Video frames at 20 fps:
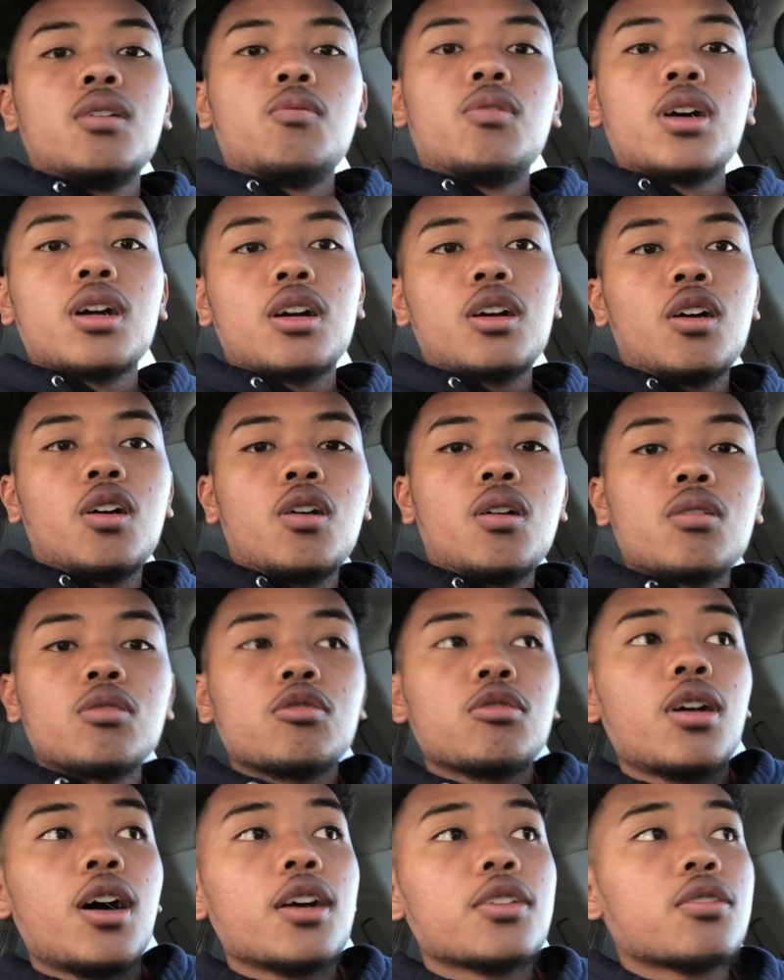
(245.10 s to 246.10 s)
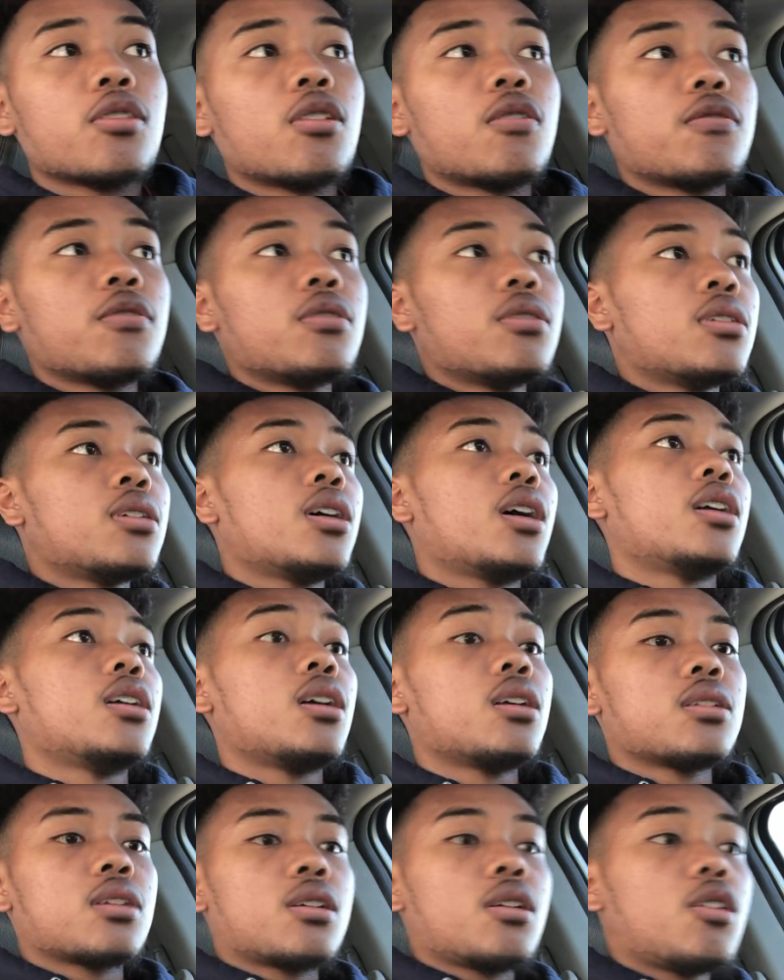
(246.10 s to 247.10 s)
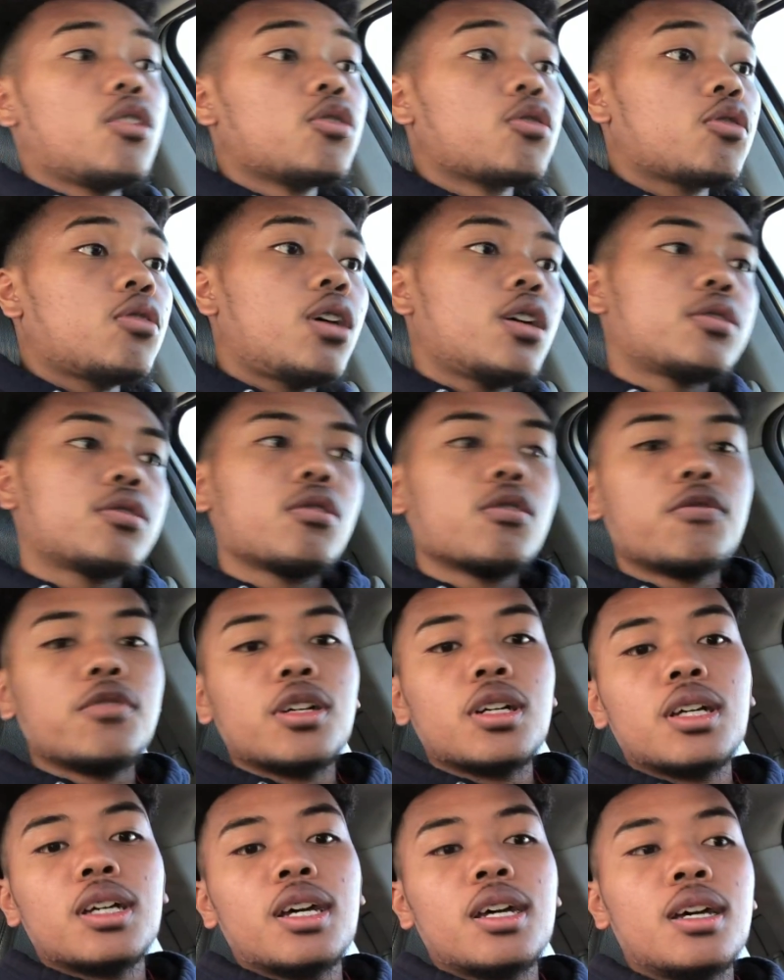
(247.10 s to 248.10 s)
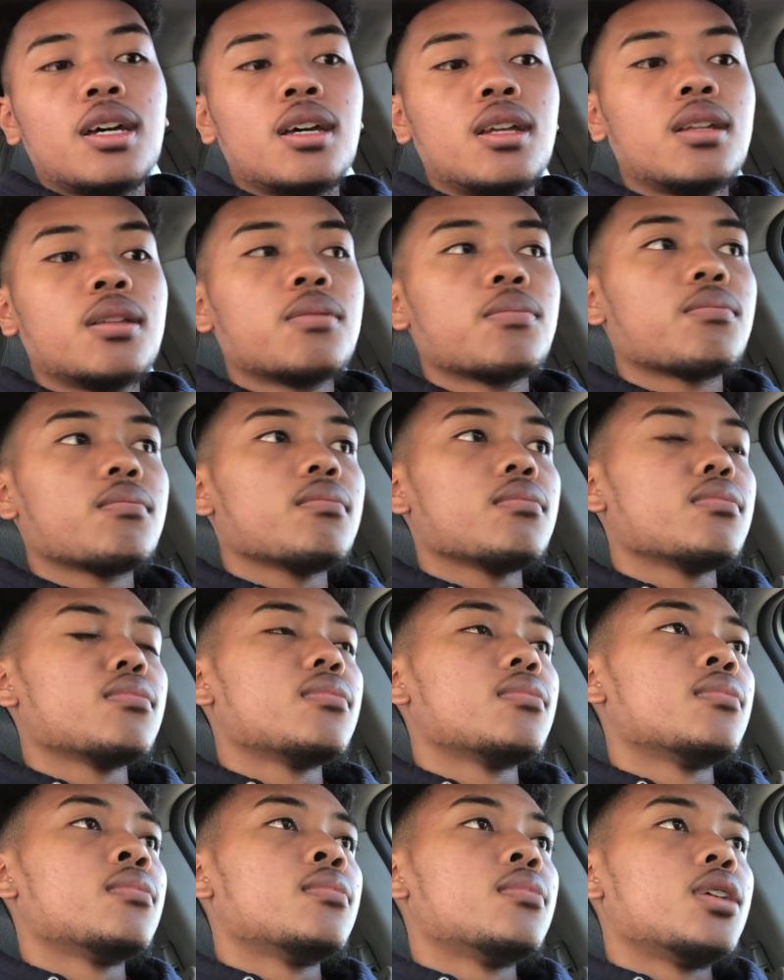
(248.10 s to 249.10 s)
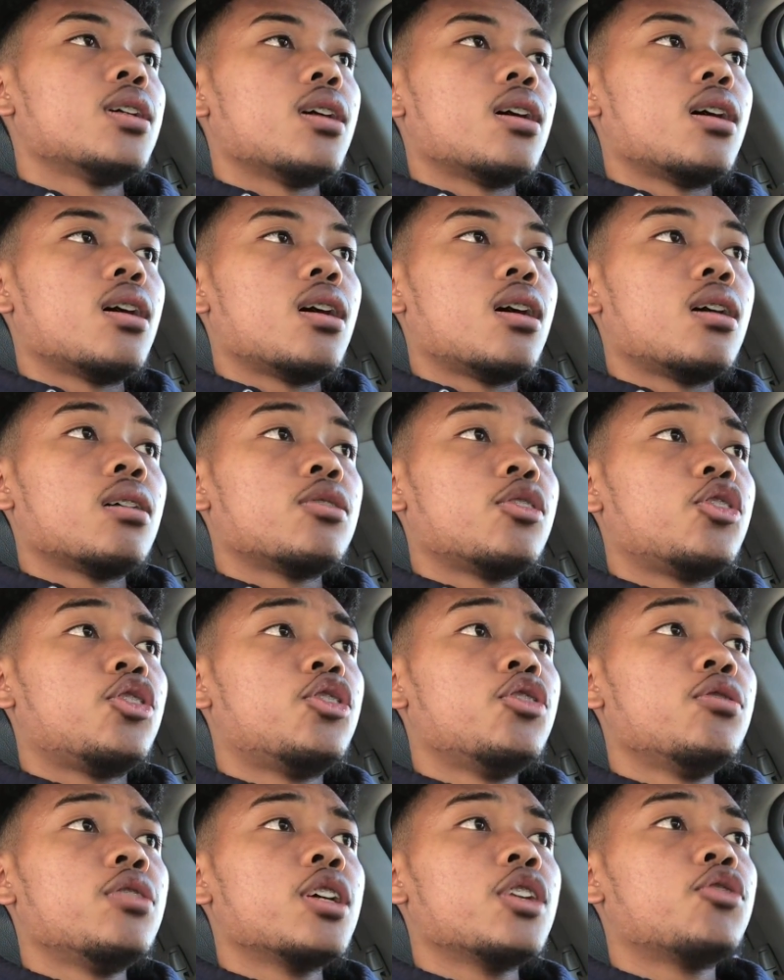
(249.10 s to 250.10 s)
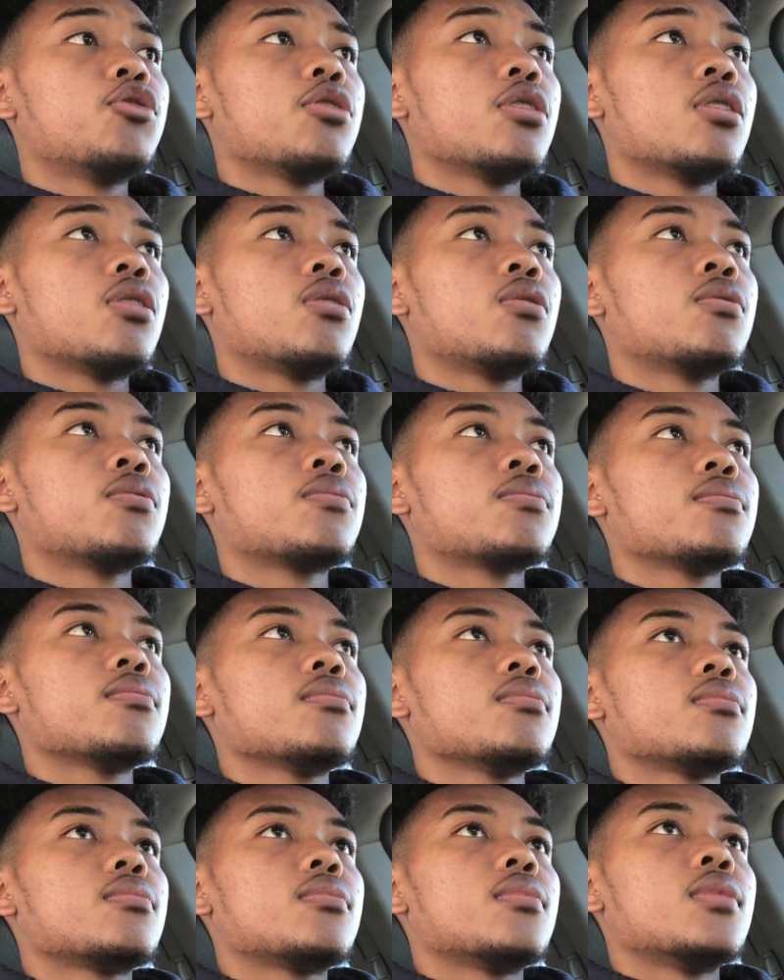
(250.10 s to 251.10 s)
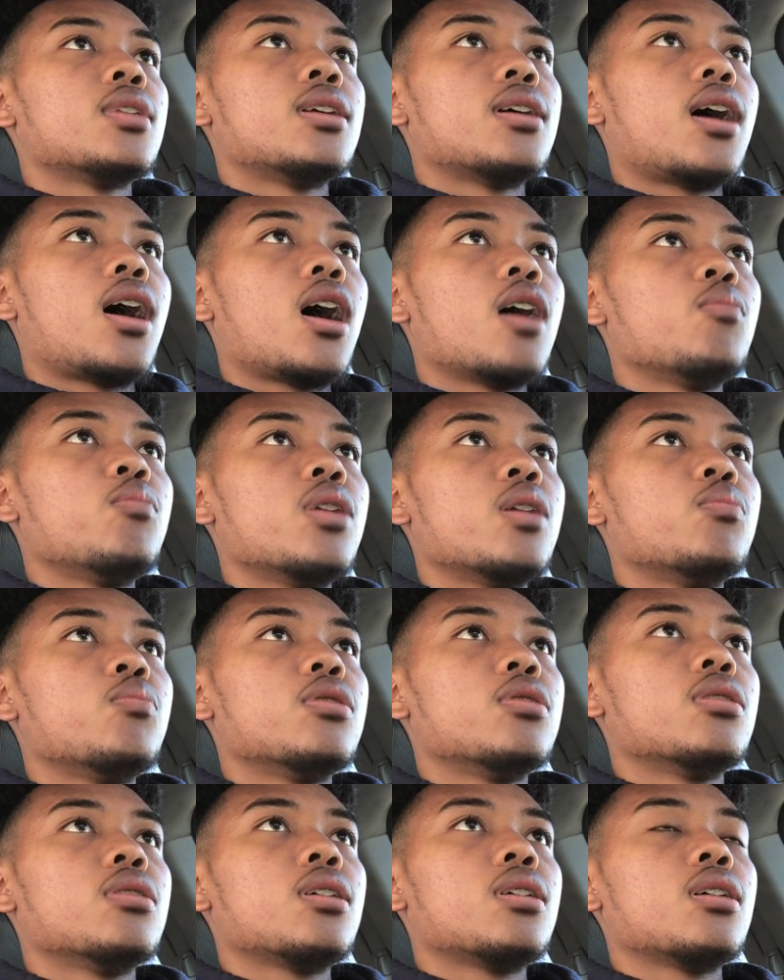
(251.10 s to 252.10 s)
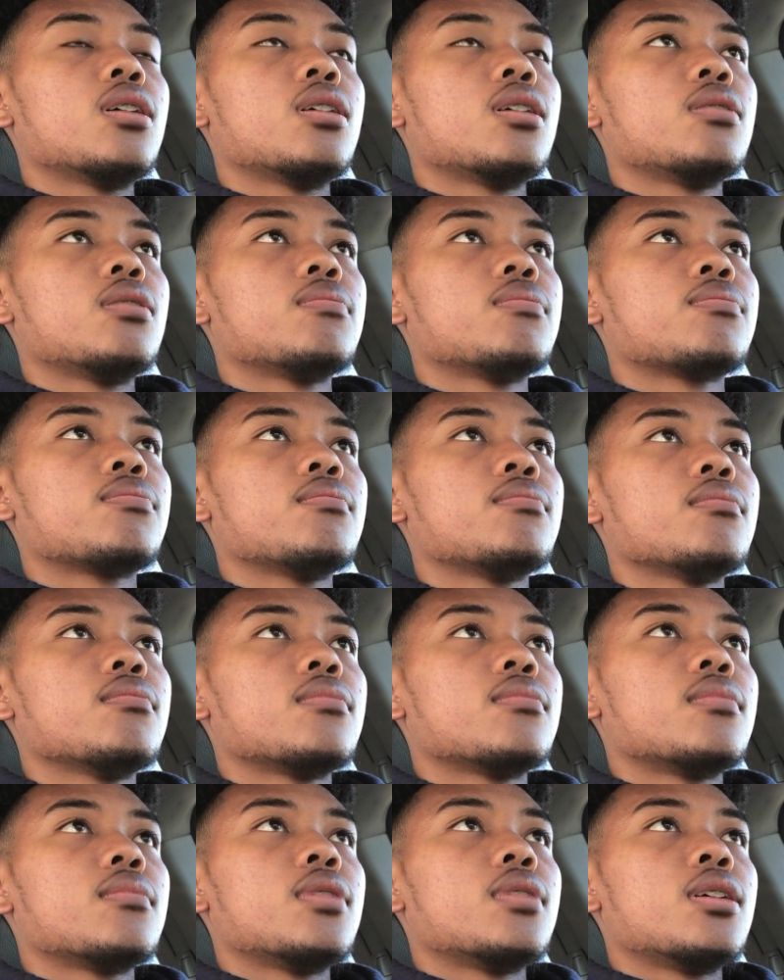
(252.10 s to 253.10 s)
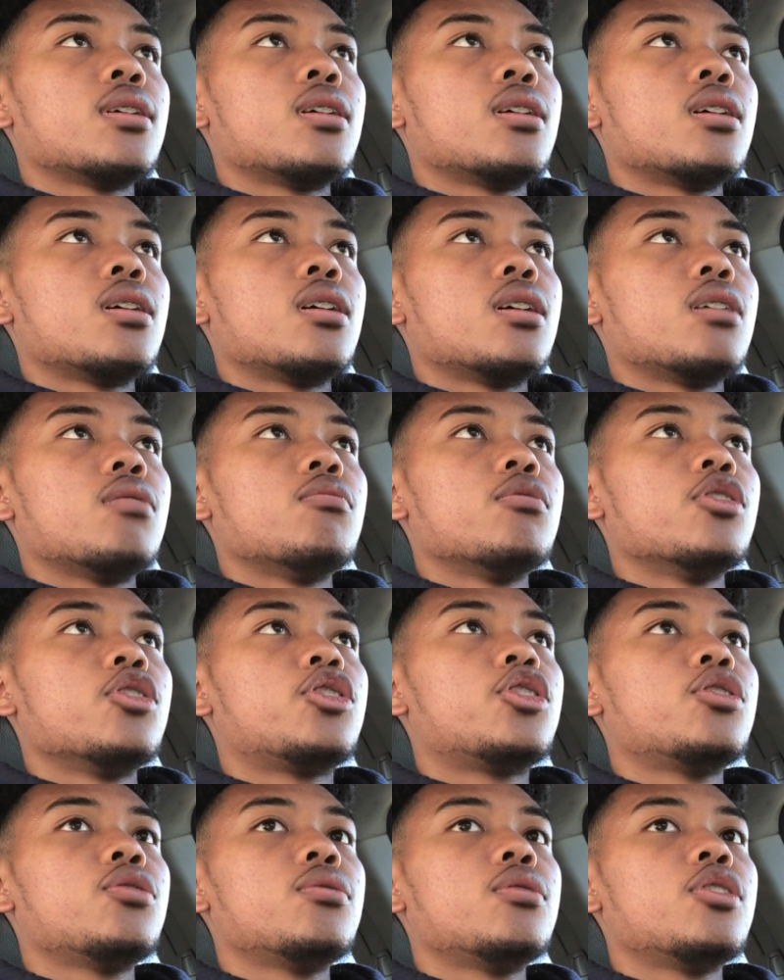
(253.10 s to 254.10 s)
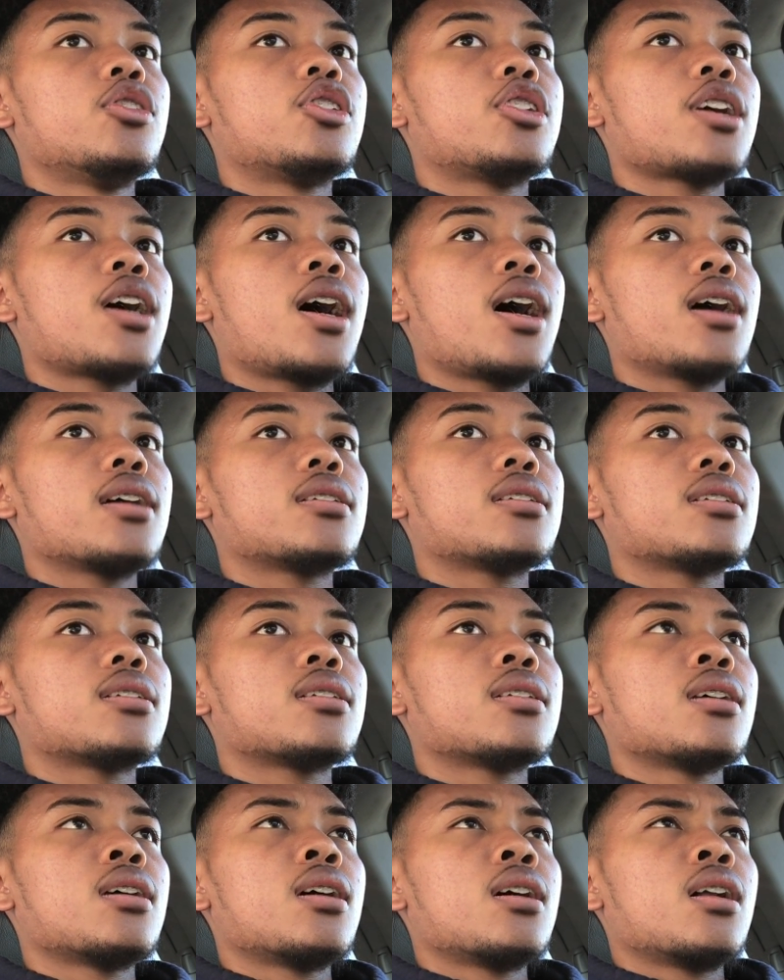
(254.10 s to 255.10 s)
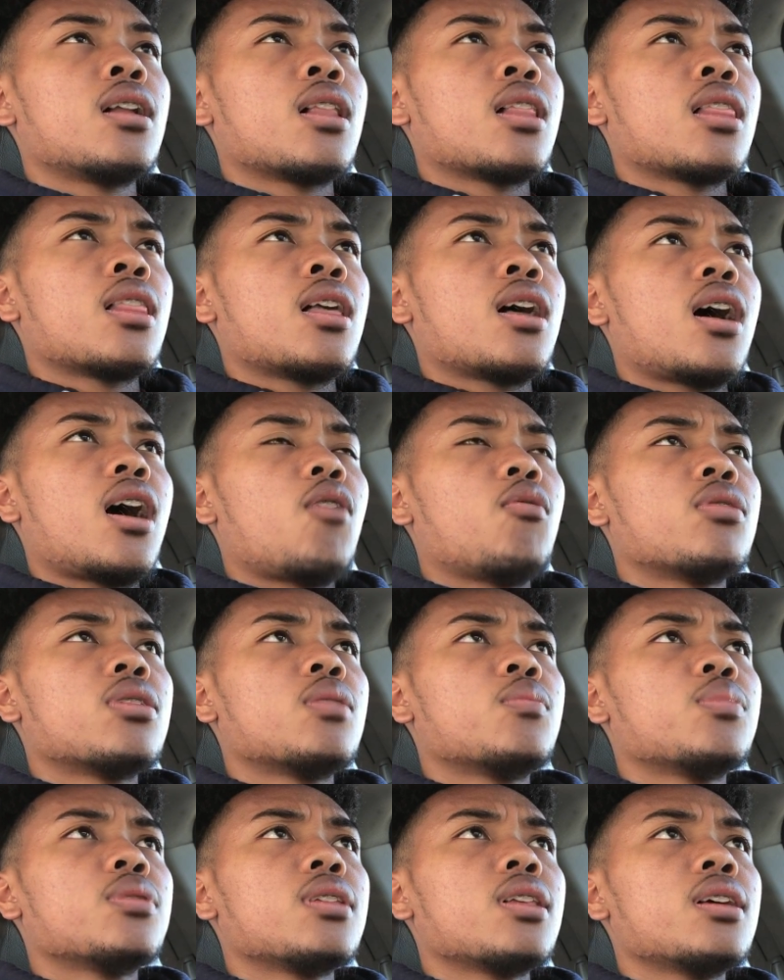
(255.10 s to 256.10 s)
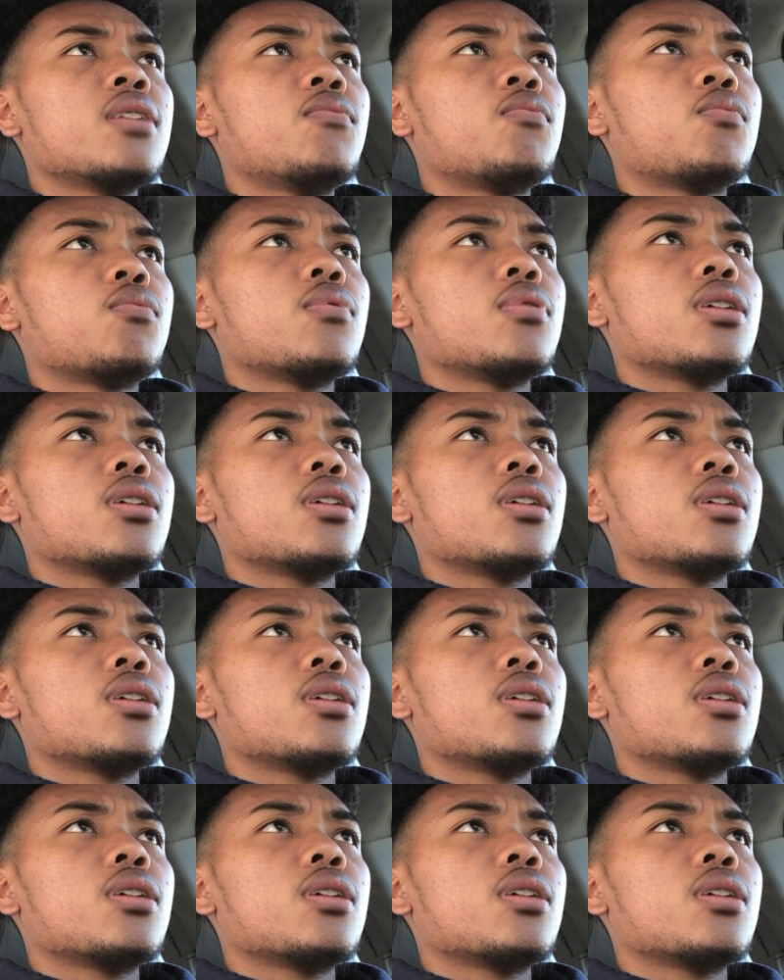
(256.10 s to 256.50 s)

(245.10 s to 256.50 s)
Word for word: one cone crossover, another cone crossover again. Uh, the shooting drill, I remember um, we were shooting shots. I want to believe